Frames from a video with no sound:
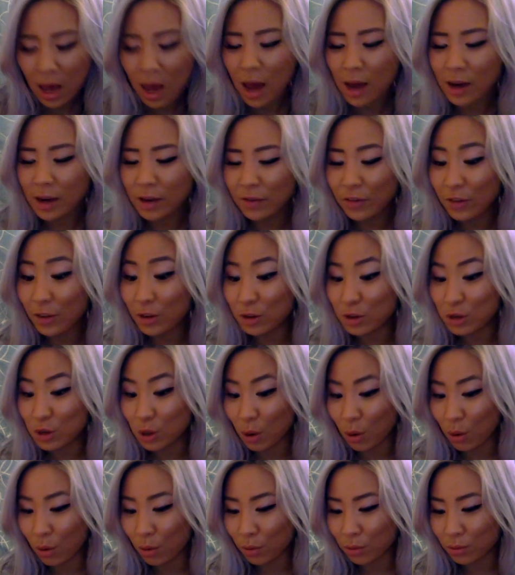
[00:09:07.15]
And if you
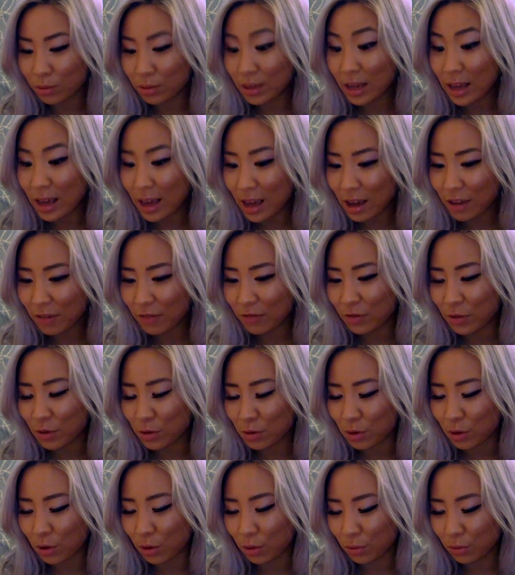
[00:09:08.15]
don't,
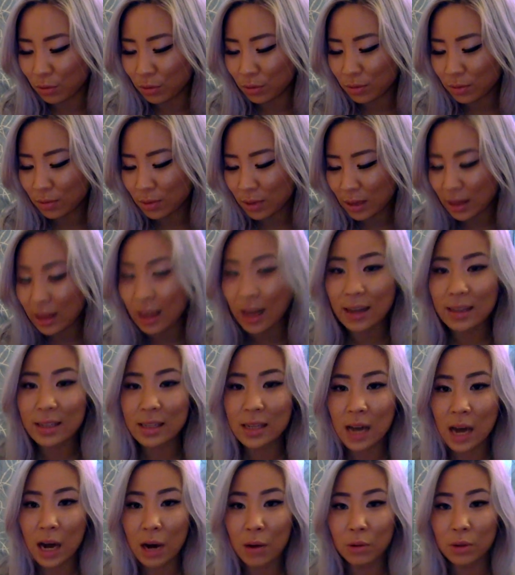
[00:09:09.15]
that
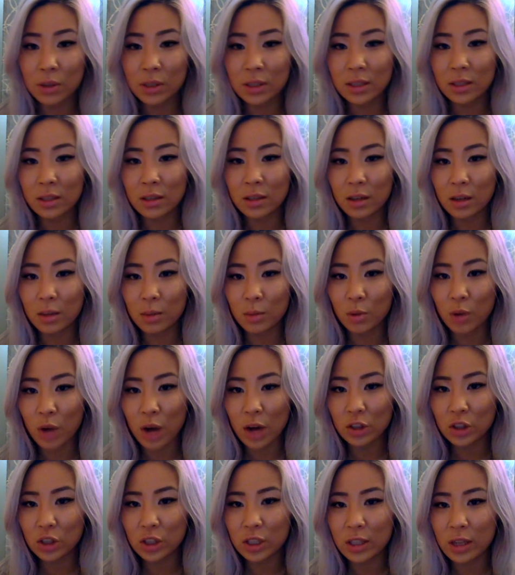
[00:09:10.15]
tower is going to come
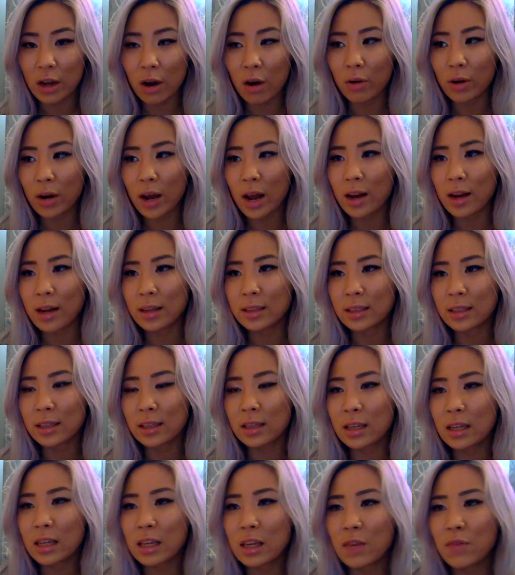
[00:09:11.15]
crashing down and it's
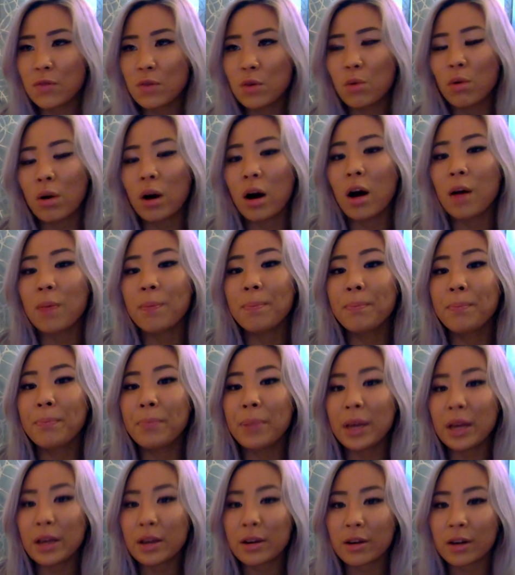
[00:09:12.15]
going to give you a
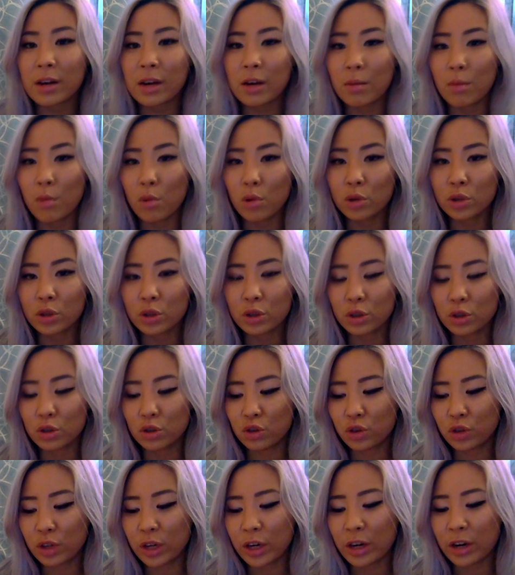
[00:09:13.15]
bigger emotional
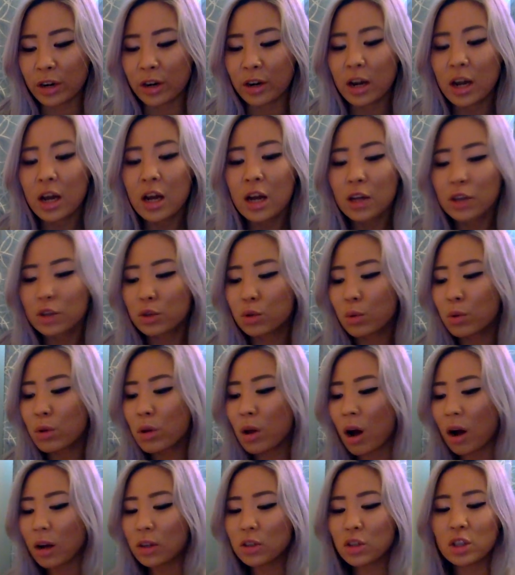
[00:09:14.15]
trigger. So
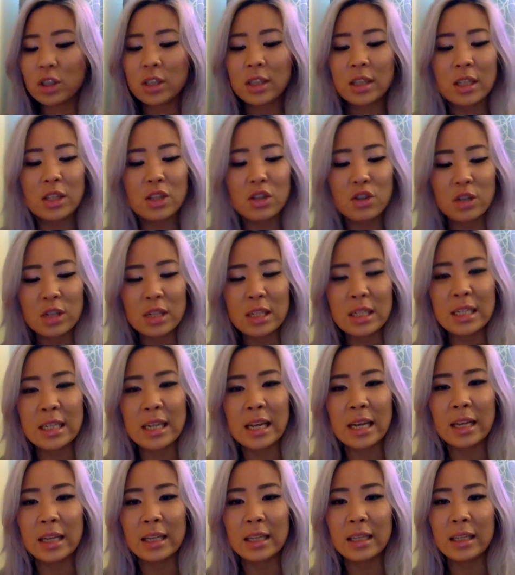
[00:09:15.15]
not just in your
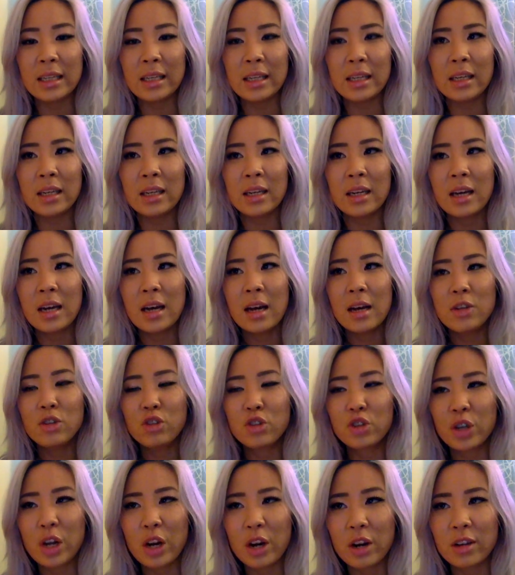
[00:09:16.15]
daily
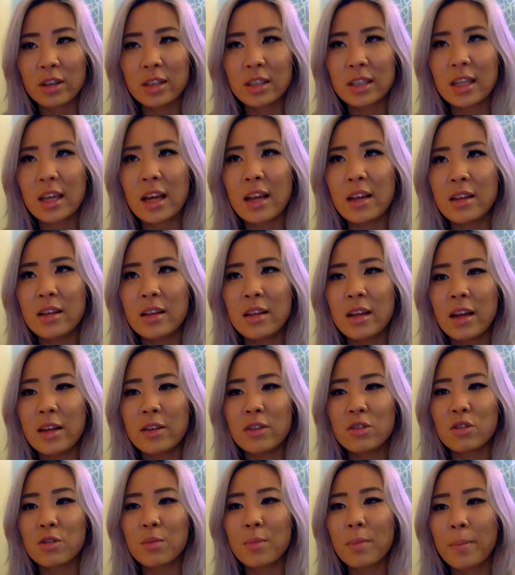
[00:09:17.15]
triggers and
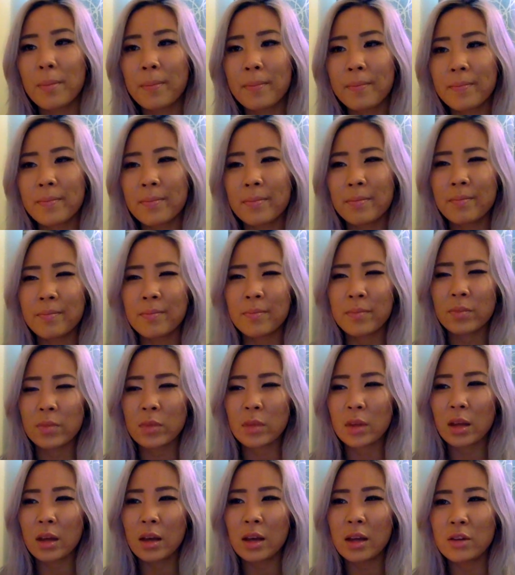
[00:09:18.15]
in
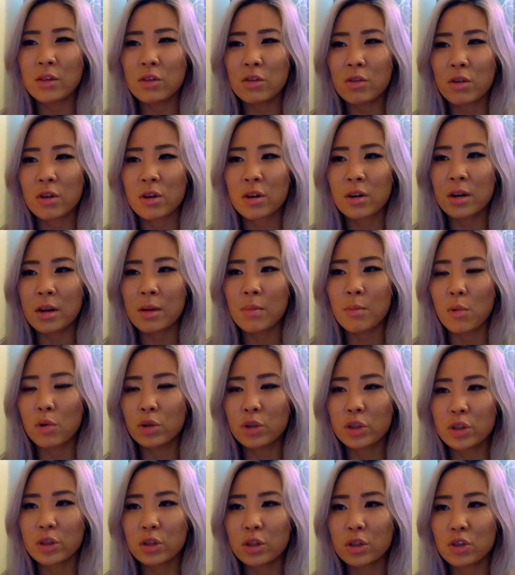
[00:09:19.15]
your
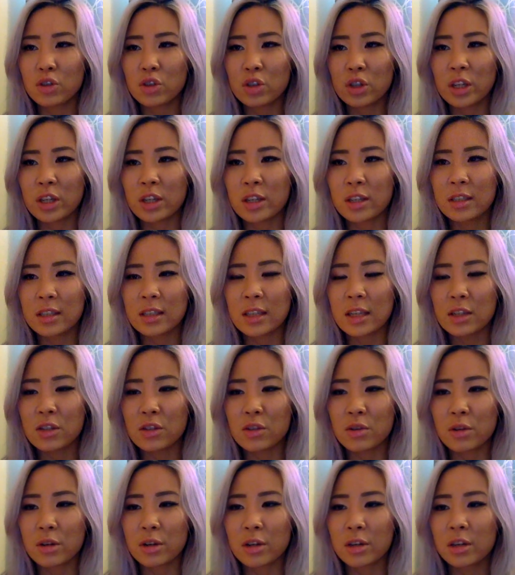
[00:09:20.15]
emotional triggers and
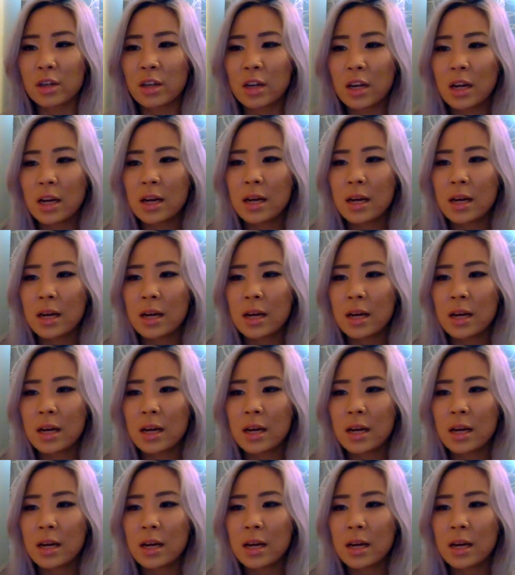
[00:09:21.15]
your